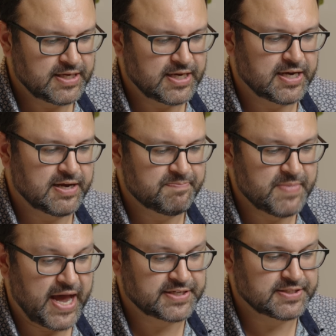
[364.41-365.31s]

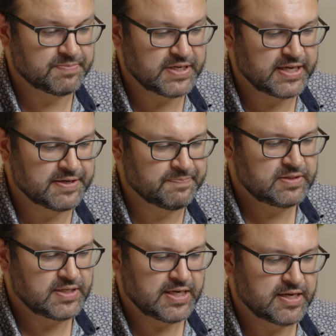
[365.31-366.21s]
max and min,
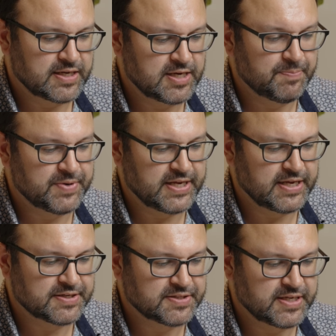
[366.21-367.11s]
company,
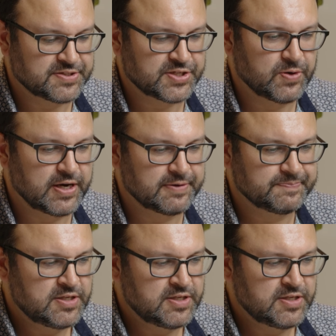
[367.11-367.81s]
and so on.